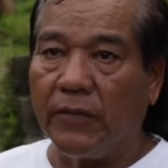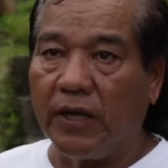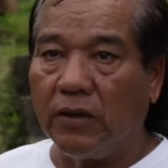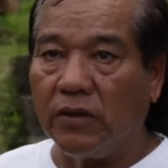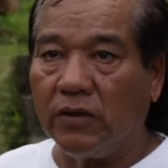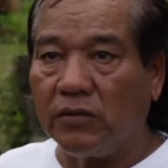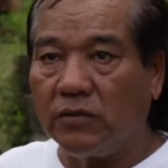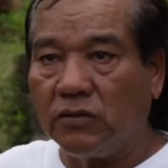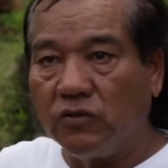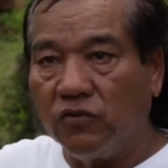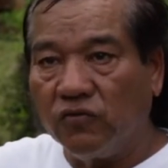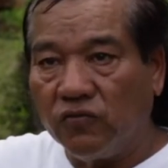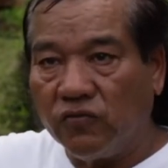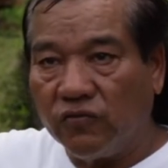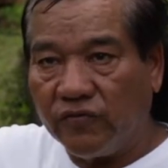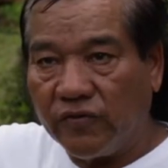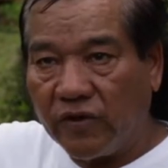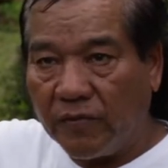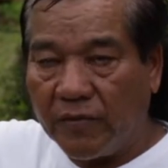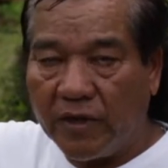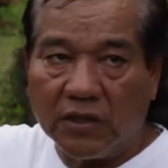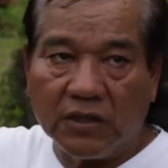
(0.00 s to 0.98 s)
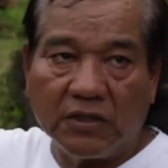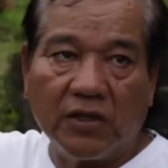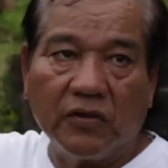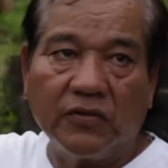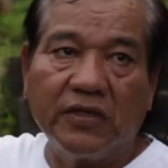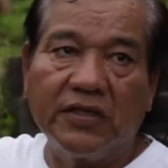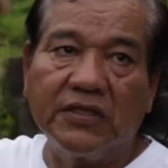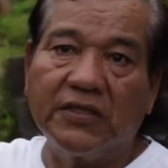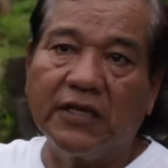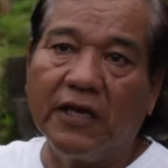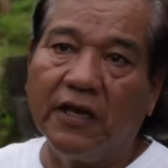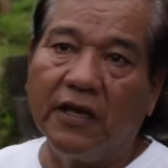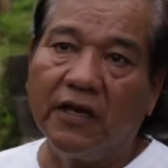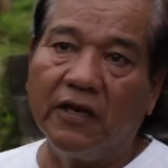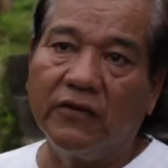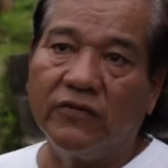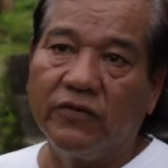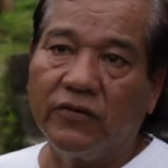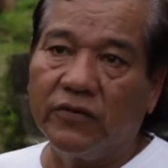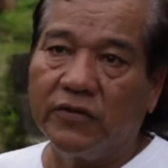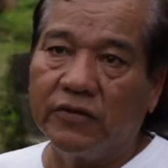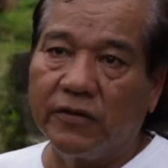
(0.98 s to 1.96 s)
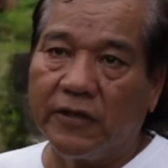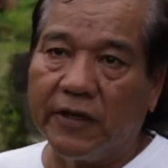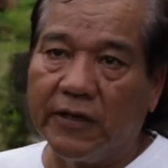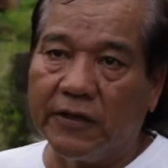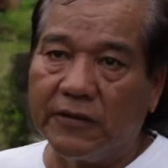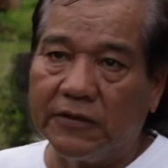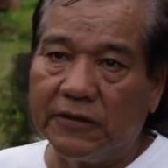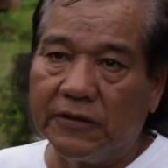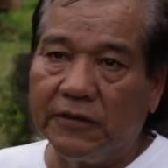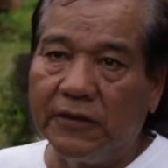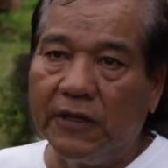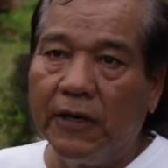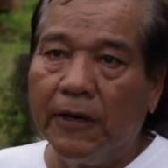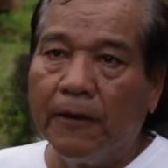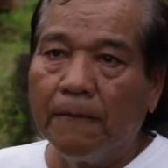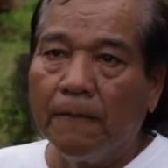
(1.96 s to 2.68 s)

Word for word: My two families got inside there for shelter.